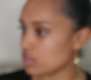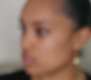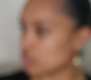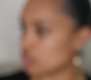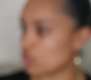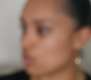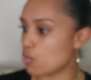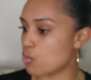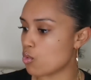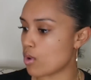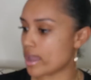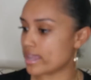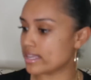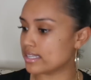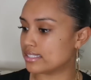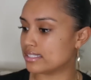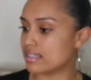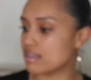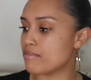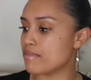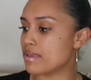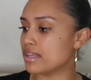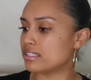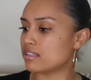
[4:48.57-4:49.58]
the White
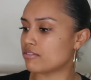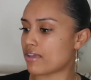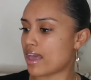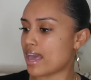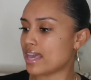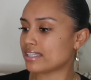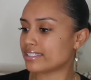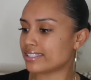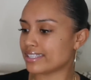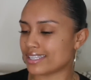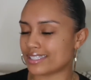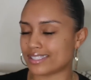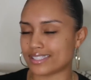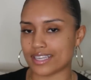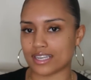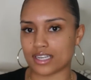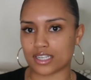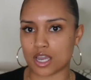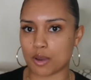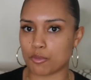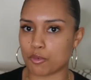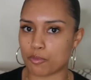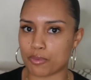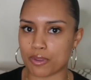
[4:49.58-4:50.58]
Cements. I've actually seen a
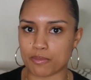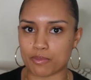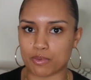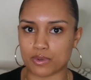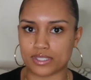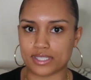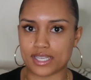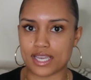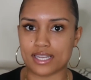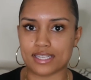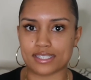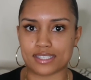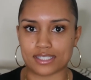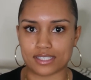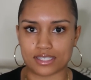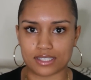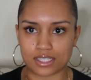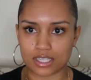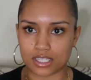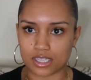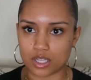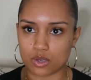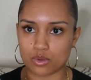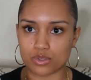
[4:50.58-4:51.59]
couple people say this is
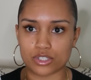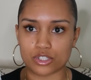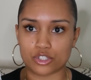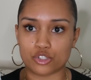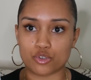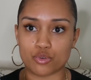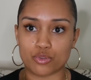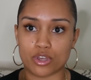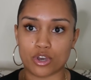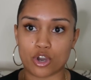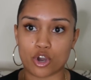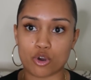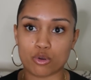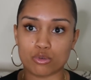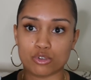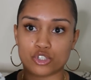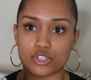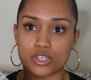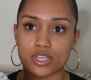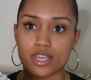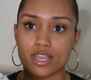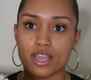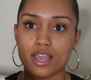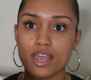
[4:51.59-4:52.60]
the closest to the
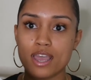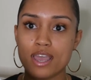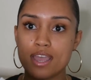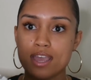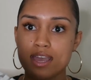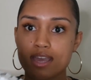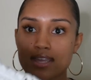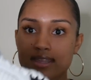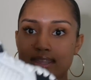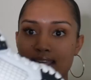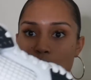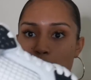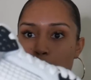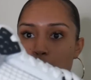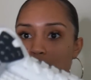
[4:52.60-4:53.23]
OG that